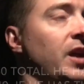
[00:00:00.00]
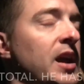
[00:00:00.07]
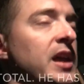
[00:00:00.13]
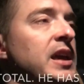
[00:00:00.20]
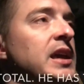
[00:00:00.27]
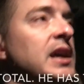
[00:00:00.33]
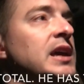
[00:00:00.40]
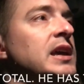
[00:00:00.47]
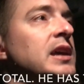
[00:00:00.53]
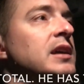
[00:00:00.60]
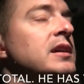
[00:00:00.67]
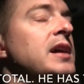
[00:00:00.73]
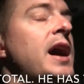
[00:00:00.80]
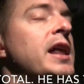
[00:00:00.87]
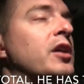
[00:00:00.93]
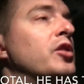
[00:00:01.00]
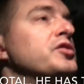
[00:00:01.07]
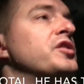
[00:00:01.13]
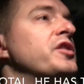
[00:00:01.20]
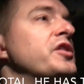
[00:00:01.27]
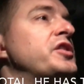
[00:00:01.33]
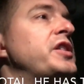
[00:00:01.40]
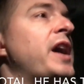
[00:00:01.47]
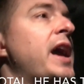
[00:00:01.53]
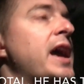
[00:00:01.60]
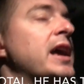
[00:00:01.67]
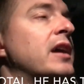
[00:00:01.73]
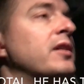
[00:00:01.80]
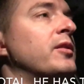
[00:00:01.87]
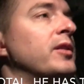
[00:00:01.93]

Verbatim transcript: He kind of goes into the tank,